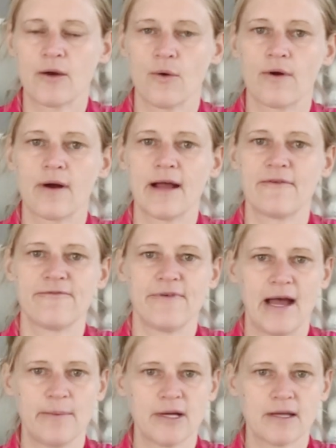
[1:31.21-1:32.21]
or a
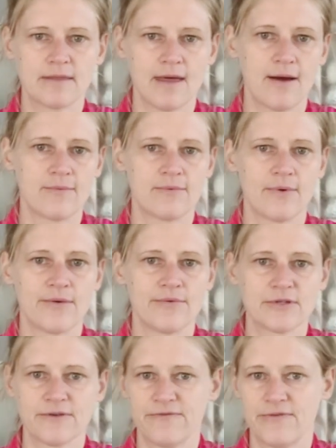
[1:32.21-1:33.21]
fabric that
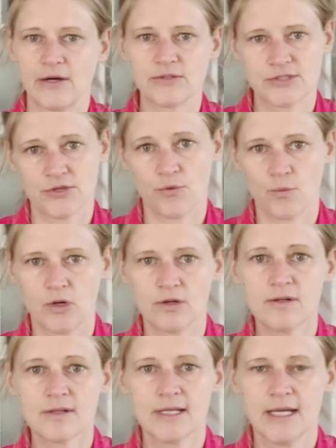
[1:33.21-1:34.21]
won't felt to the
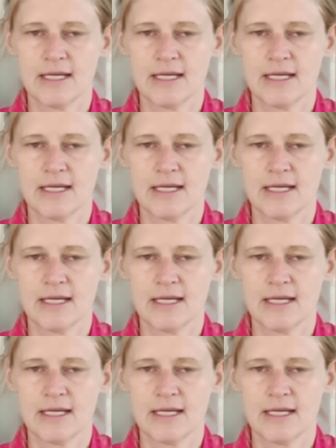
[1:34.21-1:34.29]
wool,